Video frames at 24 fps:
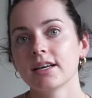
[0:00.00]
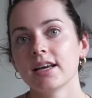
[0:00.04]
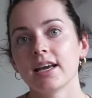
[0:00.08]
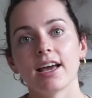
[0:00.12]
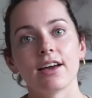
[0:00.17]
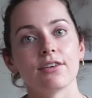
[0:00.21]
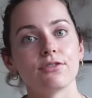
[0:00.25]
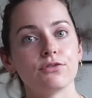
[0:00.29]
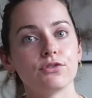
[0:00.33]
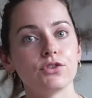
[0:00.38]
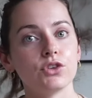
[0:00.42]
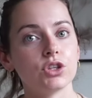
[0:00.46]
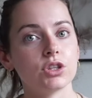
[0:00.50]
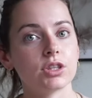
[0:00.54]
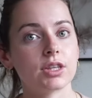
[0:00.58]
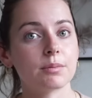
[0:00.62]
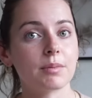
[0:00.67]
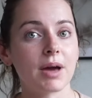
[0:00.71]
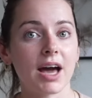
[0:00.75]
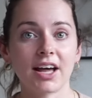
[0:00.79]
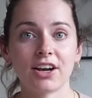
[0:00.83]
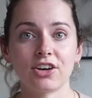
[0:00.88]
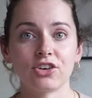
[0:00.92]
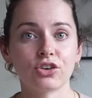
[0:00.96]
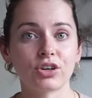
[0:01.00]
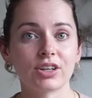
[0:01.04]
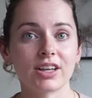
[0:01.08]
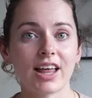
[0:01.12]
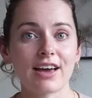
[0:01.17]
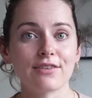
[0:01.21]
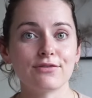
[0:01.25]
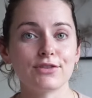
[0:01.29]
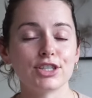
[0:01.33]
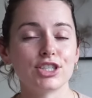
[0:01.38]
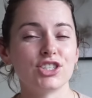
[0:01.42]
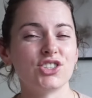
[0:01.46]
If the man in your
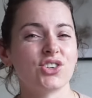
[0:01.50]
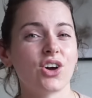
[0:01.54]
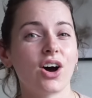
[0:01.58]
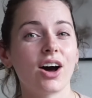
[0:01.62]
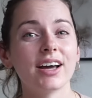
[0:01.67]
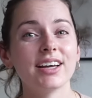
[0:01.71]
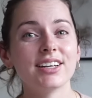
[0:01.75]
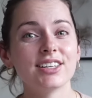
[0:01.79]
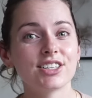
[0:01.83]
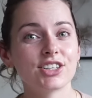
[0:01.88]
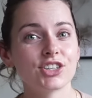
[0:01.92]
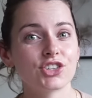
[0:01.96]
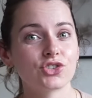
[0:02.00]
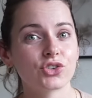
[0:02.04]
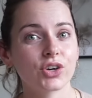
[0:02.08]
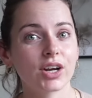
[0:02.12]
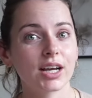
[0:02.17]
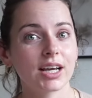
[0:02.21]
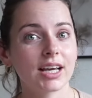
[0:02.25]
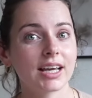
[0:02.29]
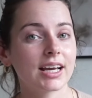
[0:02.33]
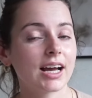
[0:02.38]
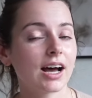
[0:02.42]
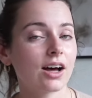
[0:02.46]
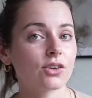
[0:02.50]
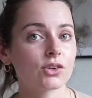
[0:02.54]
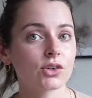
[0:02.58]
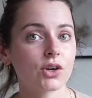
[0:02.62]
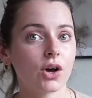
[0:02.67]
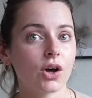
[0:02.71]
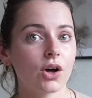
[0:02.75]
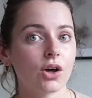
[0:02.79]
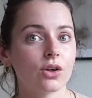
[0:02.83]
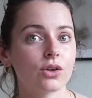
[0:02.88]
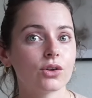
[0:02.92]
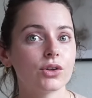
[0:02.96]
life is not into drinking
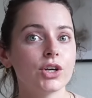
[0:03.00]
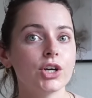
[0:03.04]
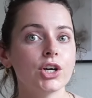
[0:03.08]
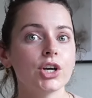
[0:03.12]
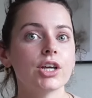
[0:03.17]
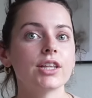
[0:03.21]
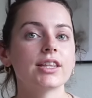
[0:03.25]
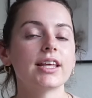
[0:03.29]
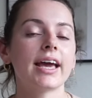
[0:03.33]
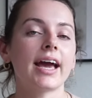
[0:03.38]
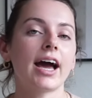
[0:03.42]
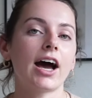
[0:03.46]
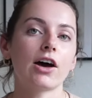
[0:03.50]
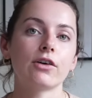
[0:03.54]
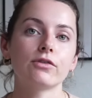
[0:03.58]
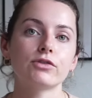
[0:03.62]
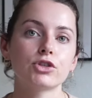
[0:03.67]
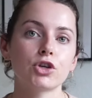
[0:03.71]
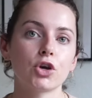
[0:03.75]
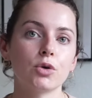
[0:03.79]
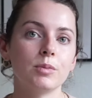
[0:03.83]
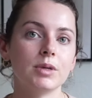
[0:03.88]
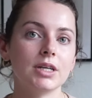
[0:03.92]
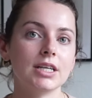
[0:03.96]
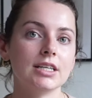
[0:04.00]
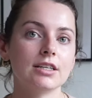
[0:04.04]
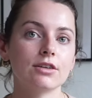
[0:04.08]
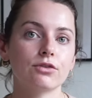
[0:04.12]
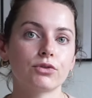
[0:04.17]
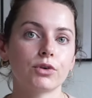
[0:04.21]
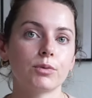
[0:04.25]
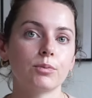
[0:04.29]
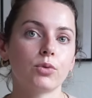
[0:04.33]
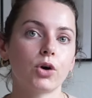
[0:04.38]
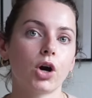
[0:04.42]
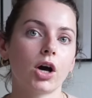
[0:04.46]
alcohol, they have so many
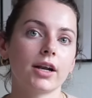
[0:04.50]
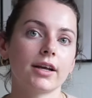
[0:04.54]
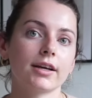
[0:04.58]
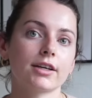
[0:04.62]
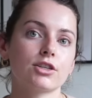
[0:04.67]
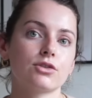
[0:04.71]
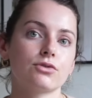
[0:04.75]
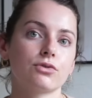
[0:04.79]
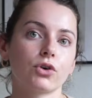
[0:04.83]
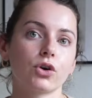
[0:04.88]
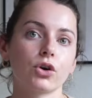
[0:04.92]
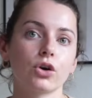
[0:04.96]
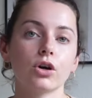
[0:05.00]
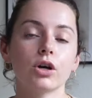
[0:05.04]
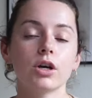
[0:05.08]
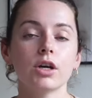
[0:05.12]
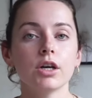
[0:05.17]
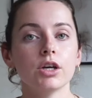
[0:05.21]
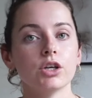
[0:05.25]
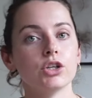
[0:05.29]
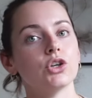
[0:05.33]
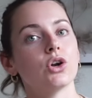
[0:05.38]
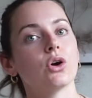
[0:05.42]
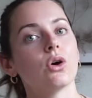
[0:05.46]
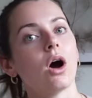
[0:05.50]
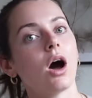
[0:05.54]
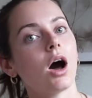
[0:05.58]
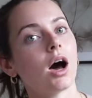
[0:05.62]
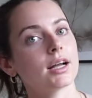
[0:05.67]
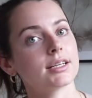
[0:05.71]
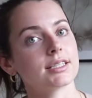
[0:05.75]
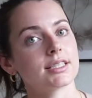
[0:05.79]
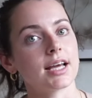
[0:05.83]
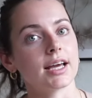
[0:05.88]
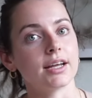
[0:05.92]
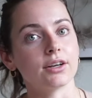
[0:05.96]
different products for, you know,
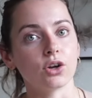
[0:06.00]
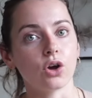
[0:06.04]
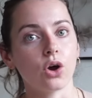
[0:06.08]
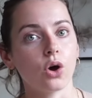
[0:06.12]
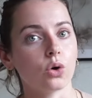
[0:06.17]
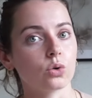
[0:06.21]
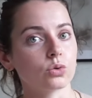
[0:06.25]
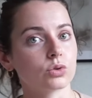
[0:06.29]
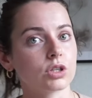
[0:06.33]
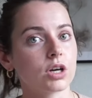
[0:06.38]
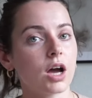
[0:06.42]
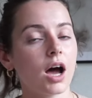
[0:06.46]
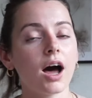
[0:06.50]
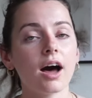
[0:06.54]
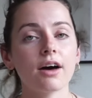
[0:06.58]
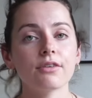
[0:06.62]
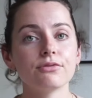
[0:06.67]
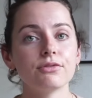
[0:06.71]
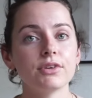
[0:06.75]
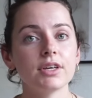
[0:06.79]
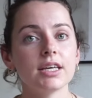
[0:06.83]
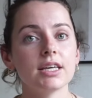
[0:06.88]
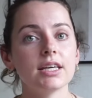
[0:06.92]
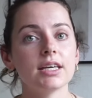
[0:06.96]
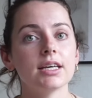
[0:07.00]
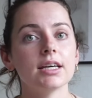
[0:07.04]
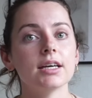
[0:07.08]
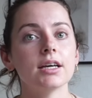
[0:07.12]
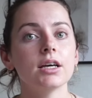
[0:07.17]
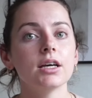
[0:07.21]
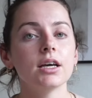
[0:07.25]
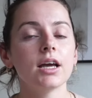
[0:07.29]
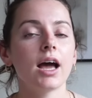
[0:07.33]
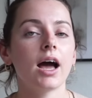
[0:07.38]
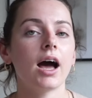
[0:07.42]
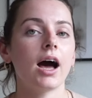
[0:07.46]
hot and cold coffee,
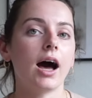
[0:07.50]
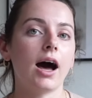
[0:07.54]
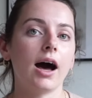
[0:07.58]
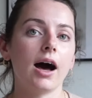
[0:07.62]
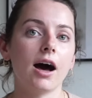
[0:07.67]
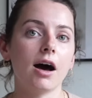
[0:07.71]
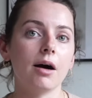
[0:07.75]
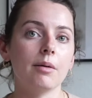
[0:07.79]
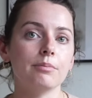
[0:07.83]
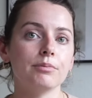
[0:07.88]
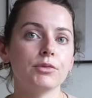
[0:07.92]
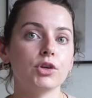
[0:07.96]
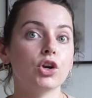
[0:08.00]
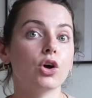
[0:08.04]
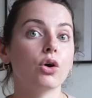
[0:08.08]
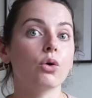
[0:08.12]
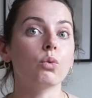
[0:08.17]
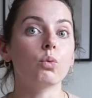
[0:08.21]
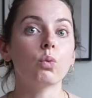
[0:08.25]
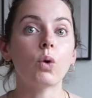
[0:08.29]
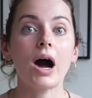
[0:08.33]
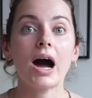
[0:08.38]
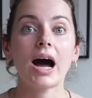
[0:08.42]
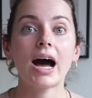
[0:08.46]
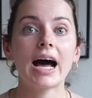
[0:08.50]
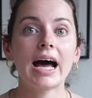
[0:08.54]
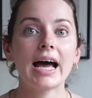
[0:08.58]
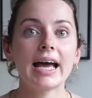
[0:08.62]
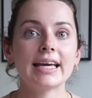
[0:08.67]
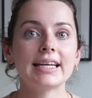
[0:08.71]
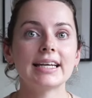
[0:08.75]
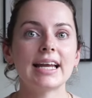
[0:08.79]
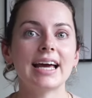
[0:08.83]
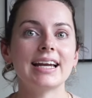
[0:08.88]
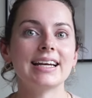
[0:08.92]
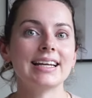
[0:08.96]
um, you know,
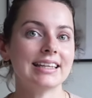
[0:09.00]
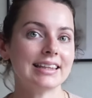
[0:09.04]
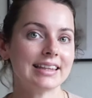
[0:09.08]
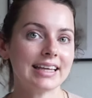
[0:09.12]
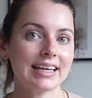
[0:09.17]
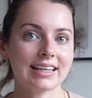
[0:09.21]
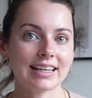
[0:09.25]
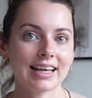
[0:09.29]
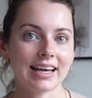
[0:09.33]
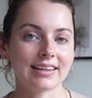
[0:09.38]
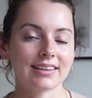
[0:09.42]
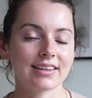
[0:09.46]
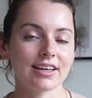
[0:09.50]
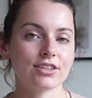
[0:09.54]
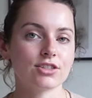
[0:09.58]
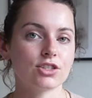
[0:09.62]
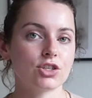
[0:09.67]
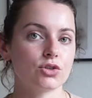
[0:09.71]
wine, anything like that.